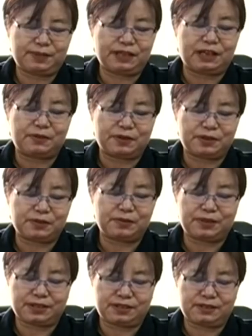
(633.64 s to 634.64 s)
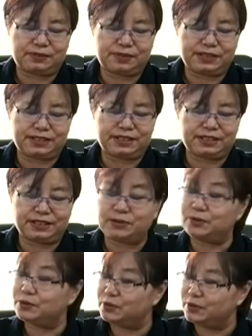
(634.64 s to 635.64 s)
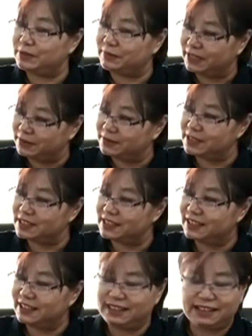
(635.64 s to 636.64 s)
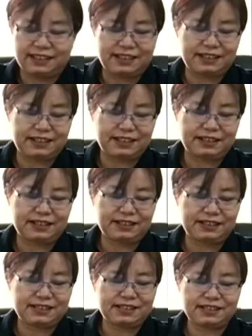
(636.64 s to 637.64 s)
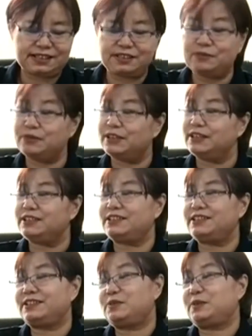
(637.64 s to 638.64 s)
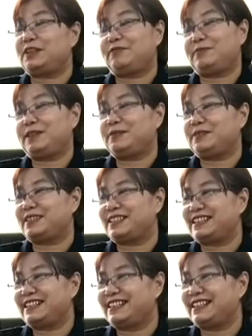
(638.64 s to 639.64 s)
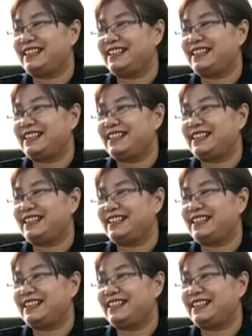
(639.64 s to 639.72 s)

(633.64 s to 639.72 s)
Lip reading: peak hour we generate 21 megawatts, and then lean season we generate 12 megawatts.